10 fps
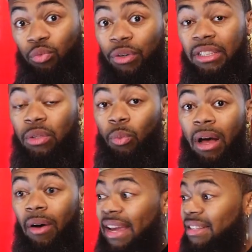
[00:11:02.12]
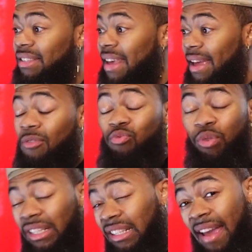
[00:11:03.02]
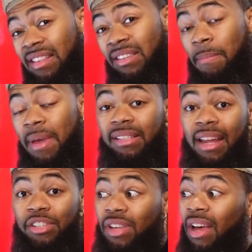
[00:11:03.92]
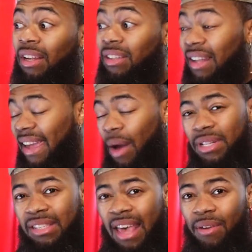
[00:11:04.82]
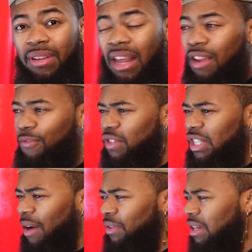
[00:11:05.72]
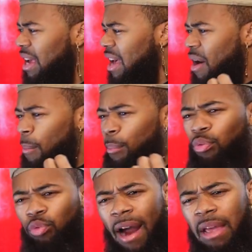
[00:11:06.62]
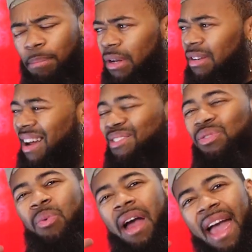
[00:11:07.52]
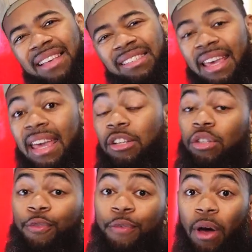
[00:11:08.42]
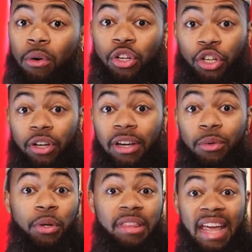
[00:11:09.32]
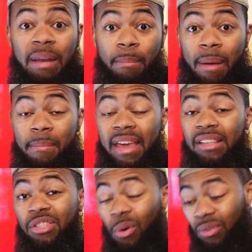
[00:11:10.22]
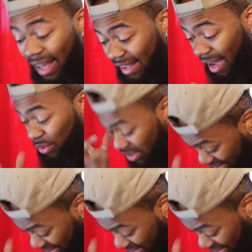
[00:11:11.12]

really well. It set really nice in the mix, and I just like how it sounded. It sounded bright but not too essy. It just felt good within my mix. So like I was